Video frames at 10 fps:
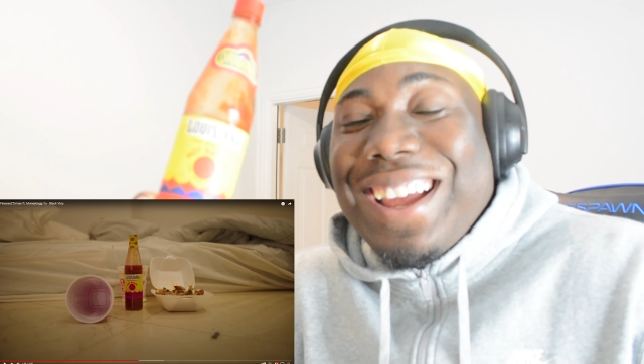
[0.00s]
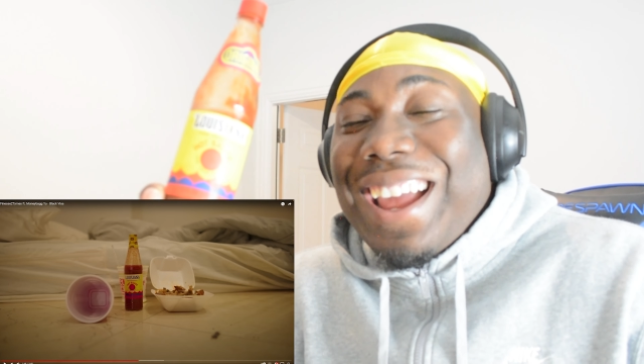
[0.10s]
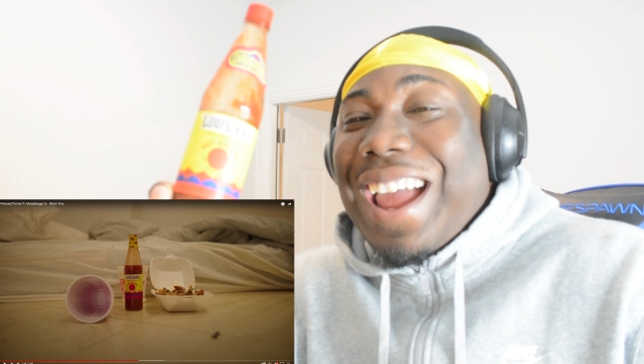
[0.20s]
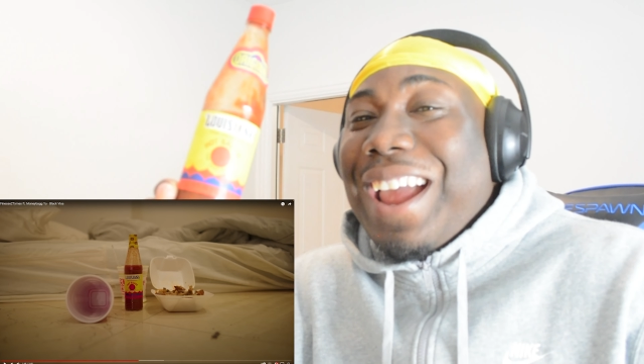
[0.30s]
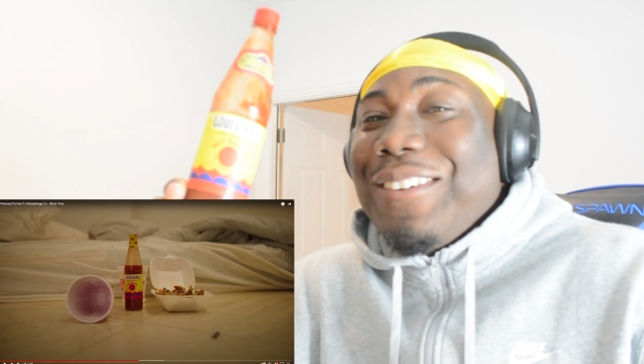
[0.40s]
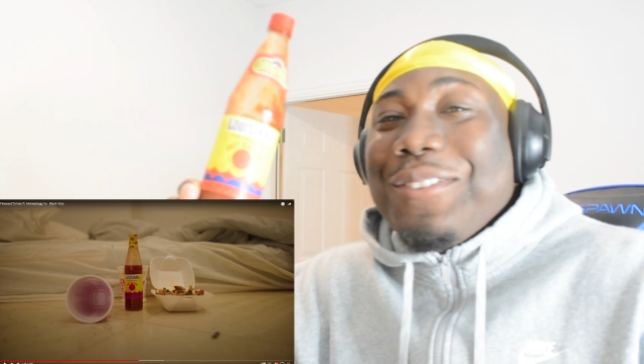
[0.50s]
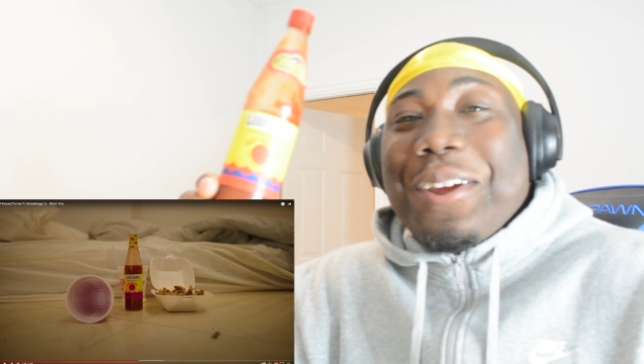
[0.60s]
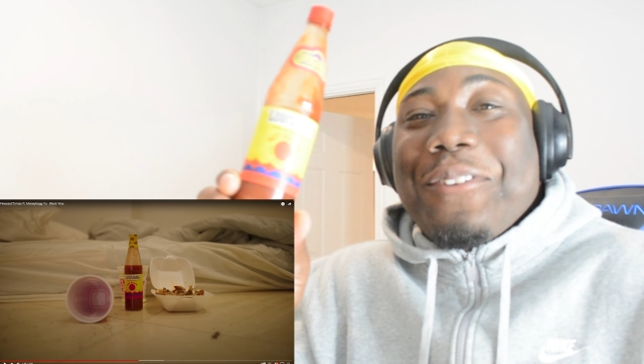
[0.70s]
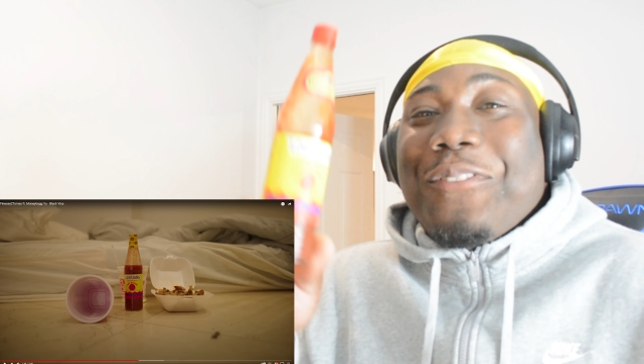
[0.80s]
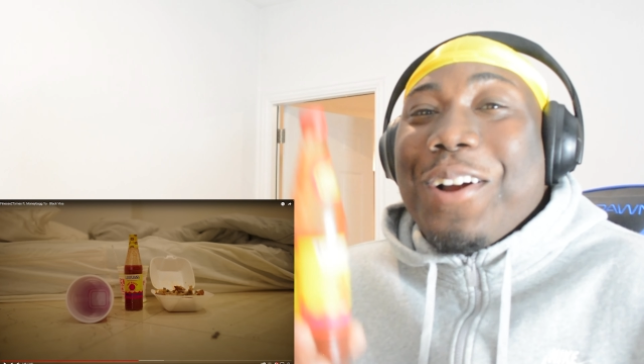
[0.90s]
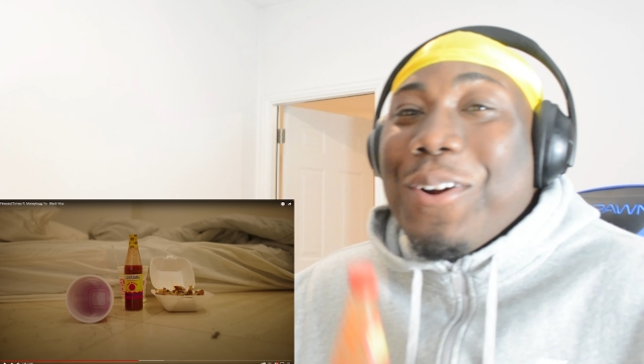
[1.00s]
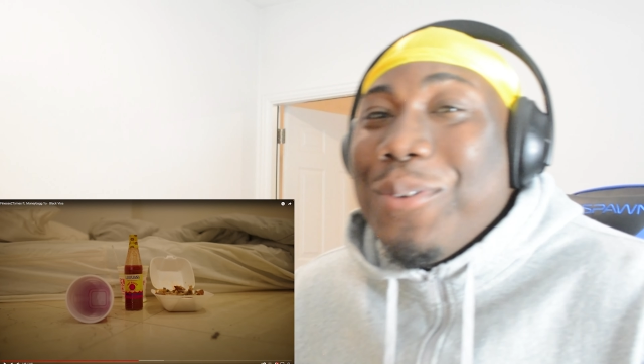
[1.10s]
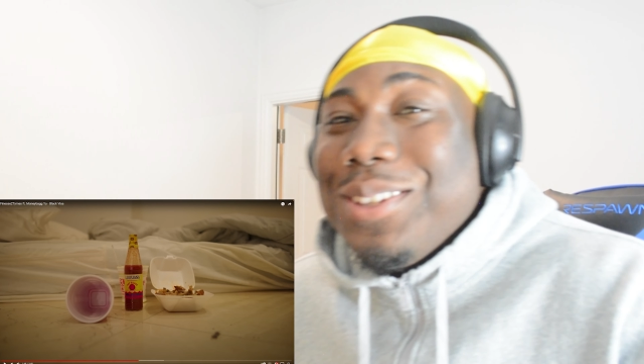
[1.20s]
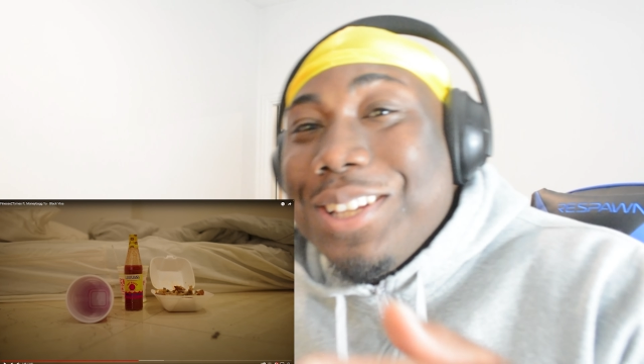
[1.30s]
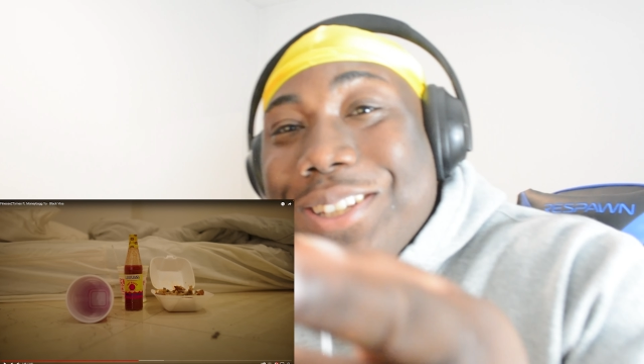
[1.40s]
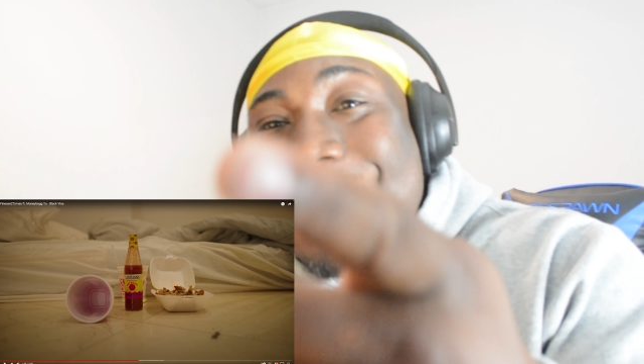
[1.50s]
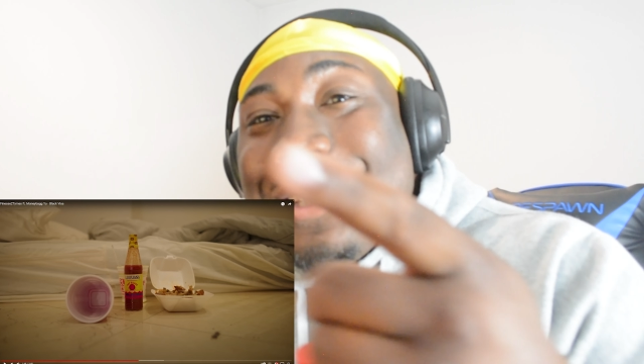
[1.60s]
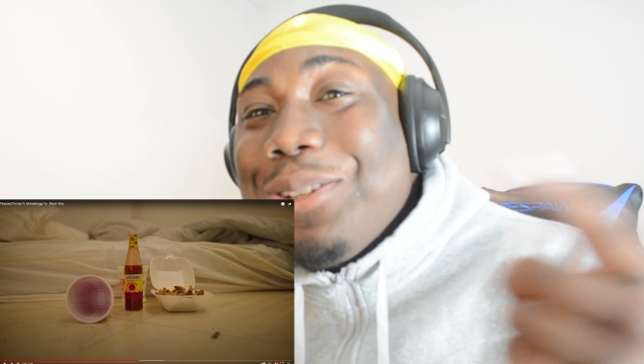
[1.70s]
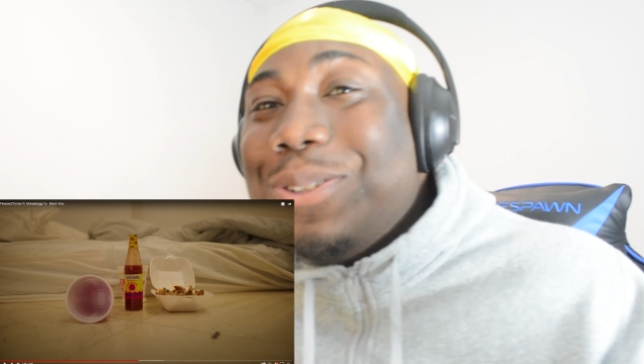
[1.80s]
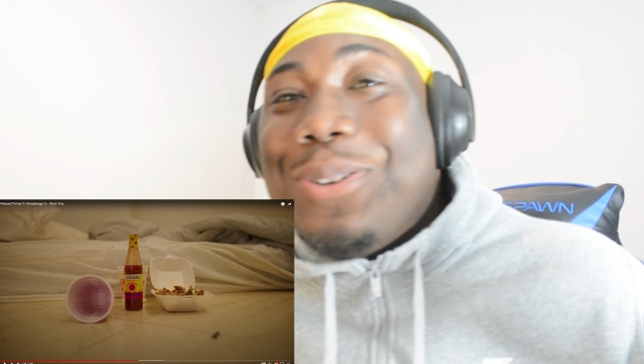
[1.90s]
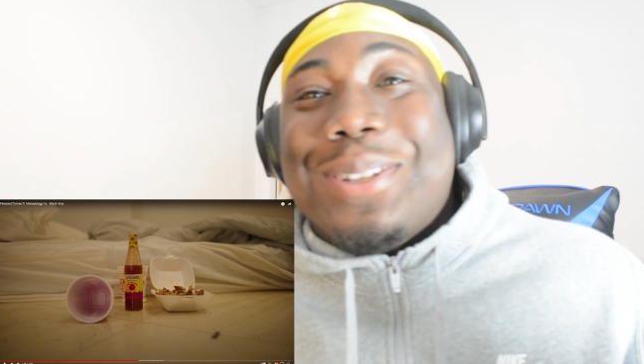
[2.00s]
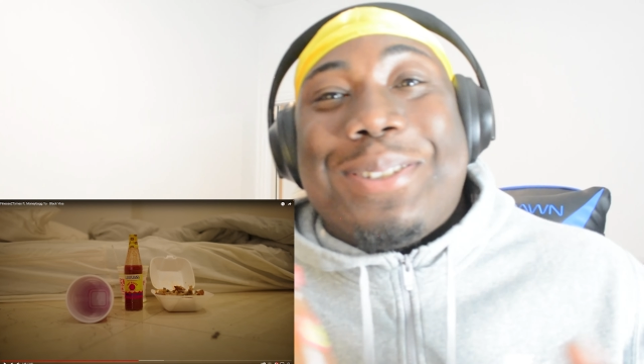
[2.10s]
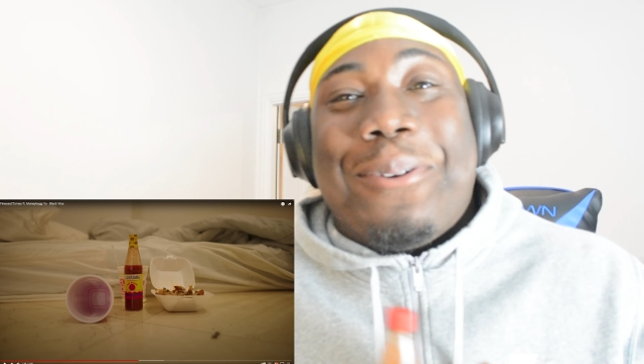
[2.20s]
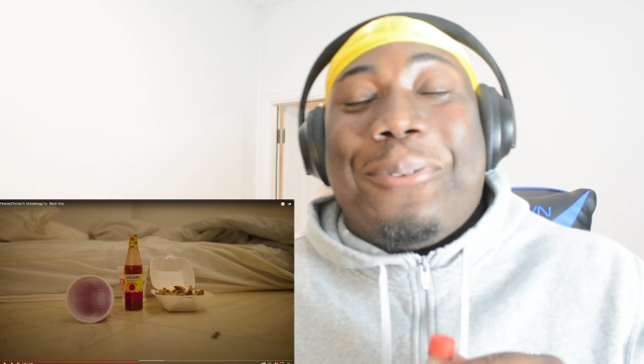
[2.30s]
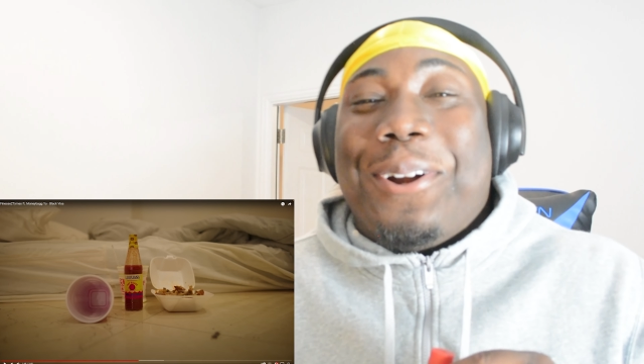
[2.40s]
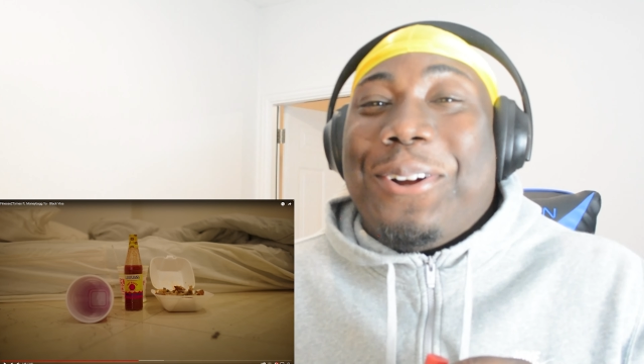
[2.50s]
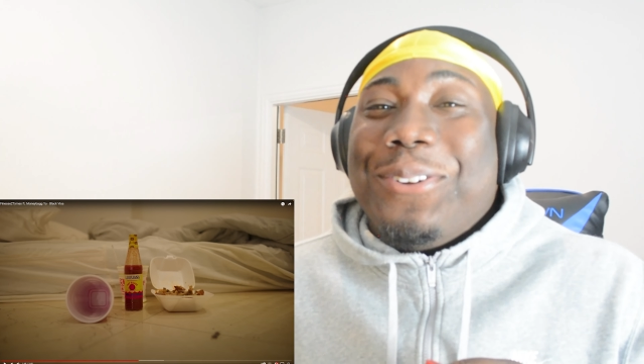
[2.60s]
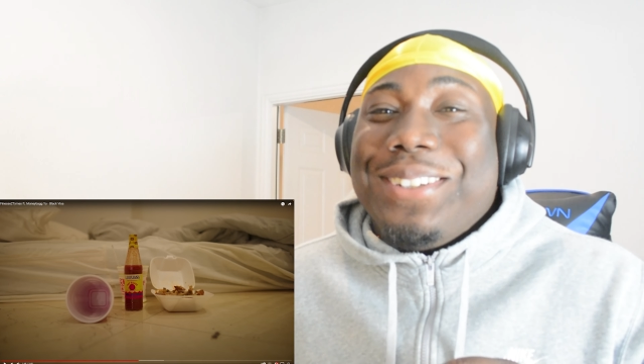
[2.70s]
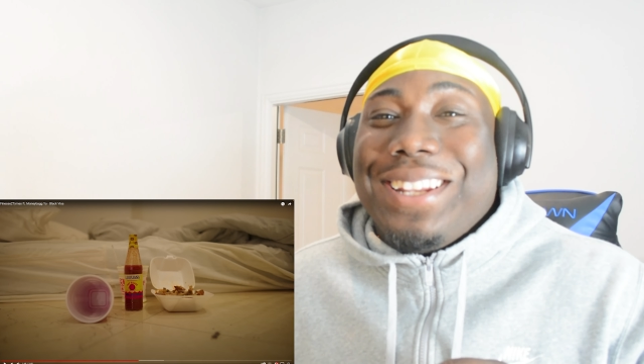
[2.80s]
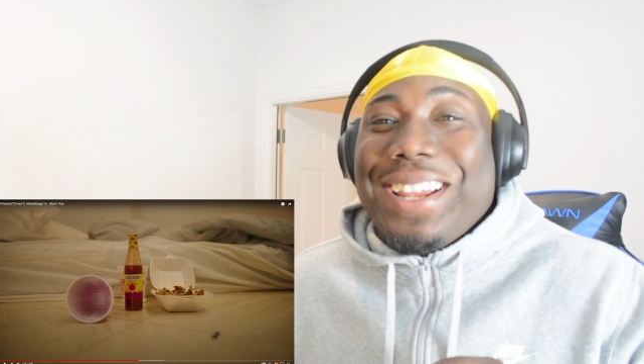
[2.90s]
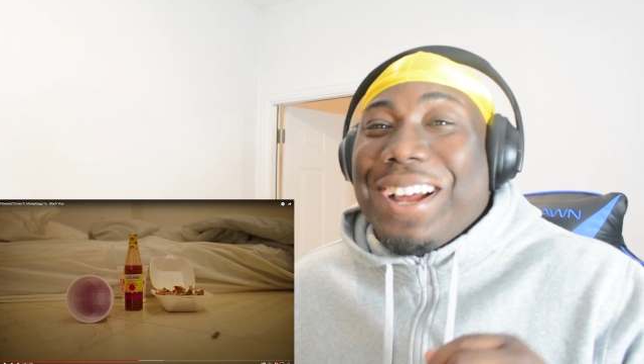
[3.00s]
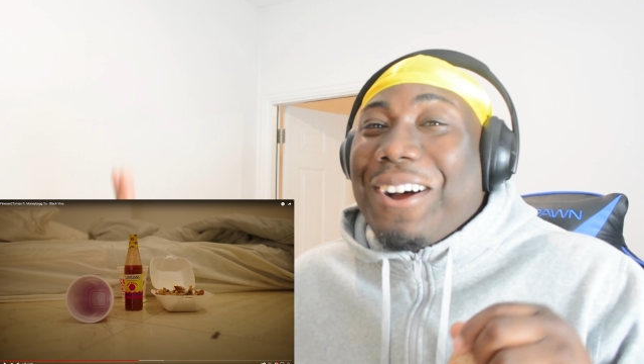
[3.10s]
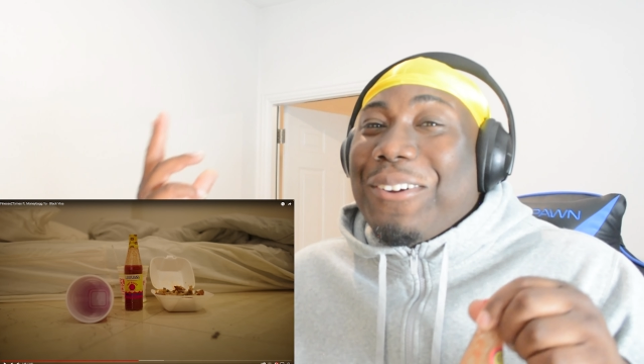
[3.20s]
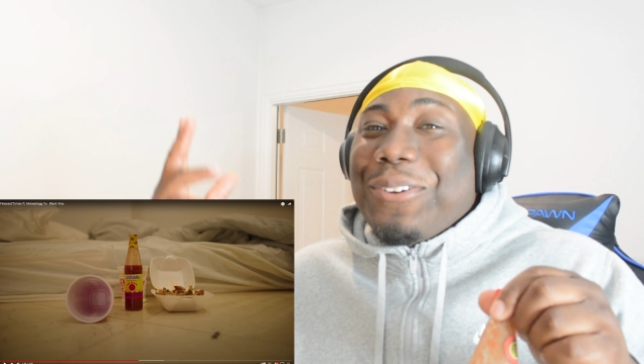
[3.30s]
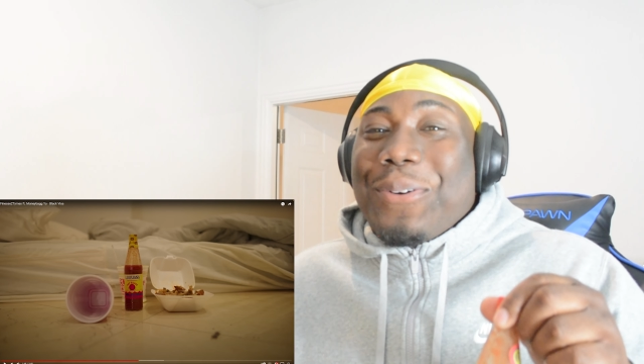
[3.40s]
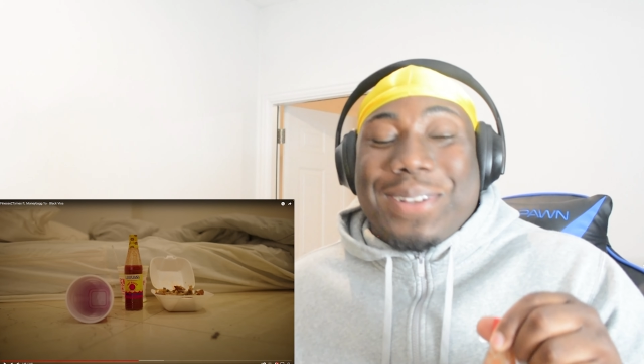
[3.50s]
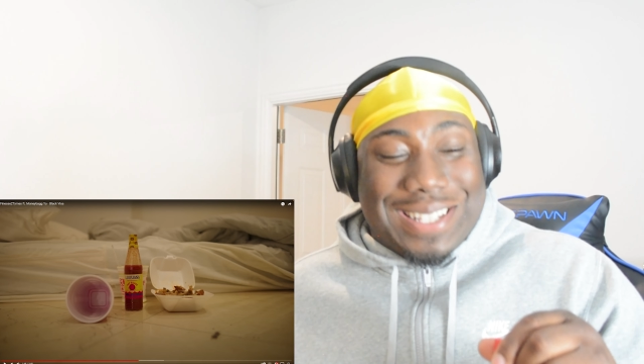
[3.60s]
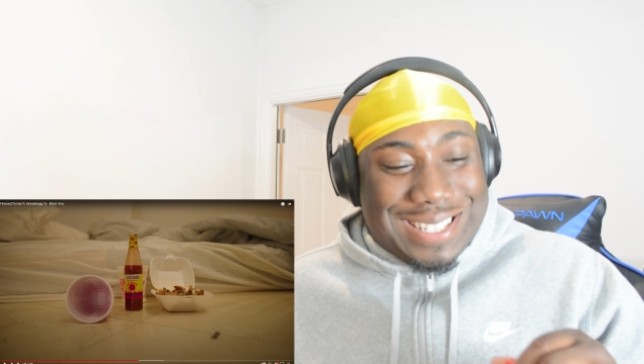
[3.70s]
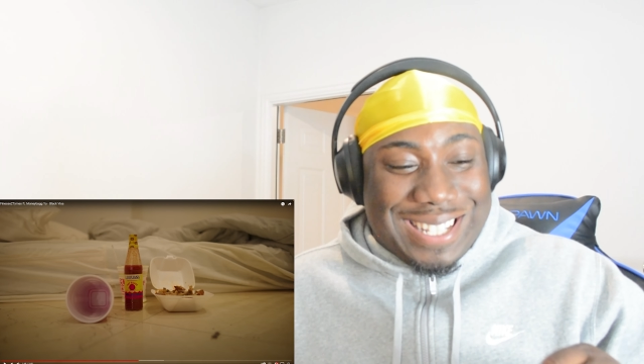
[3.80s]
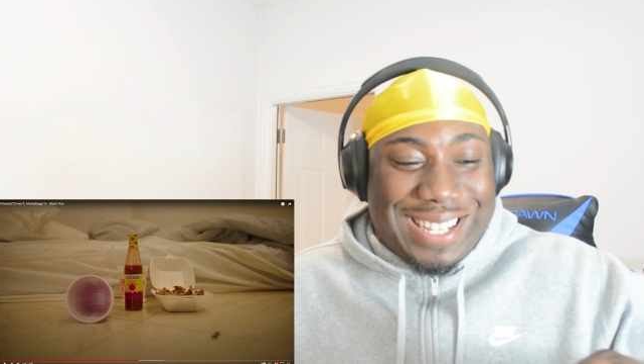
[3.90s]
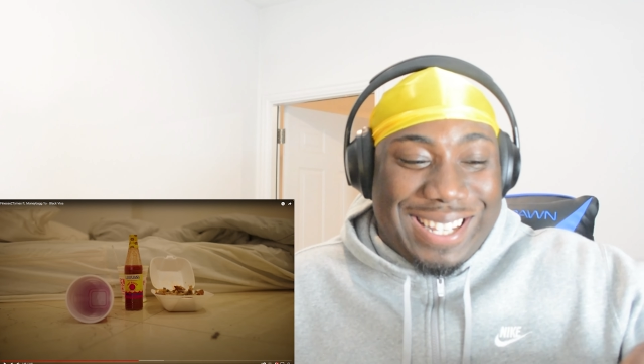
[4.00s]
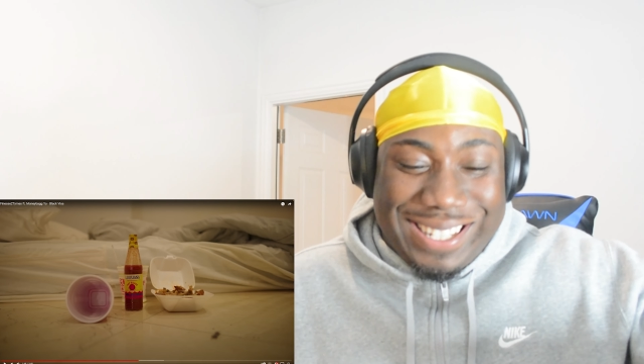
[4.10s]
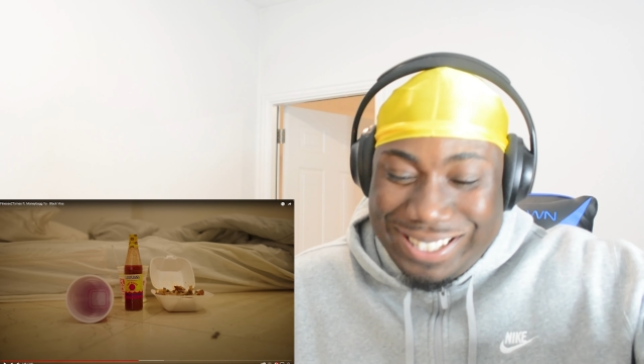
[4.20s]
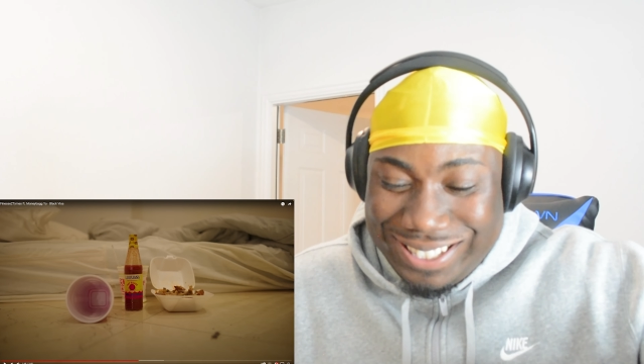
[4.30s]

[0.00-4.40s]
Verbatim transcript: hey, if you ain't fucking with this, then you doing something wrong, dick. I don't know what to tell you.